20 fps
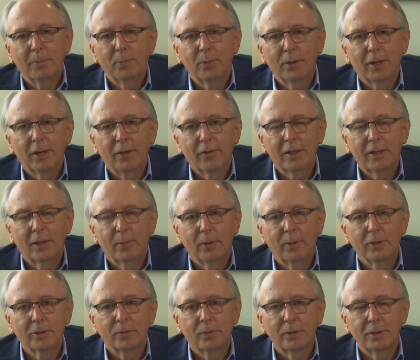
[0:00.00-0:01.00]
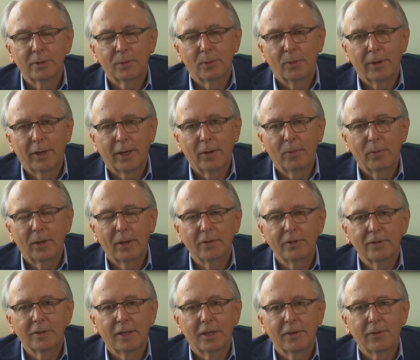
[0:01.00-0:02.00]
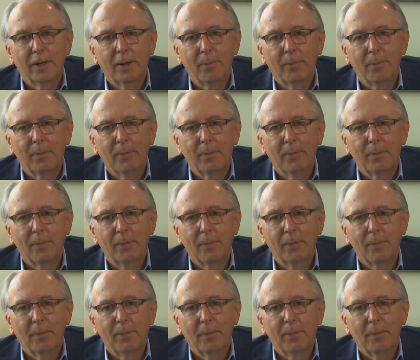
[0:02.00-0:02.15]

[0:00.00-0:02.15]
but I think the most recent one I read said that